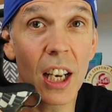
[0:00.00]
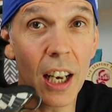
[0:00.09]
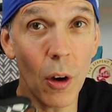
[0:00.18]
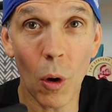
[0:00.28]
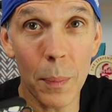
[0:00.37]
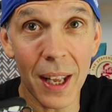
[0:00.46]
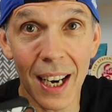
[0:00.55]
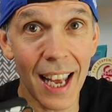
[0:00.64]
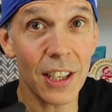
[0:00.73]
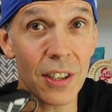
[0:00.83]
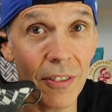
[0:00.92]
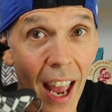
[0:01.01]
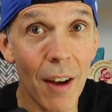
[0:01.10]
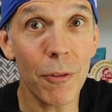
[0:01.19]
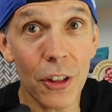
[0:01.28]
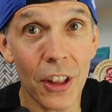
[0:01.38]
a little bit less of
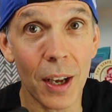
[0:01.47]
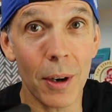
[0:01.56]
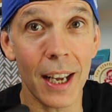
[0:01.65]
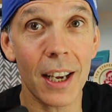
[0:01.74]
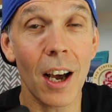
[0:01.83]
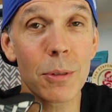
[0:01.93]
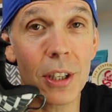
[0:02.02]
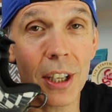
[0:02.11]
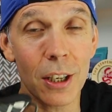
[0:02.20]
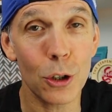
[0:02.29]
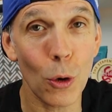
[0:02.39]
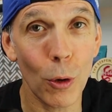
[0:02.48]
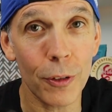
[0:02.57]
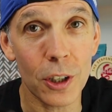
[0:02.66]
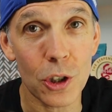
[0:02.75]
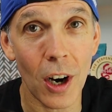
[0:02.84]
everything when it comes to the Endorphin